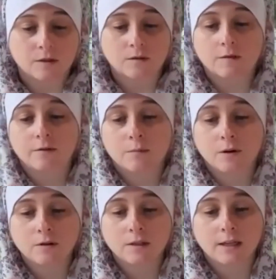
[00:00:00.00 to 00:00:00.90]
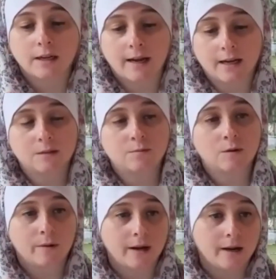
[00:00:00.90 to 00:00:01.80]
So if a person has
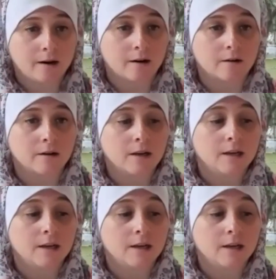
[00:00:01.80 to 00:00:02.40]
prepared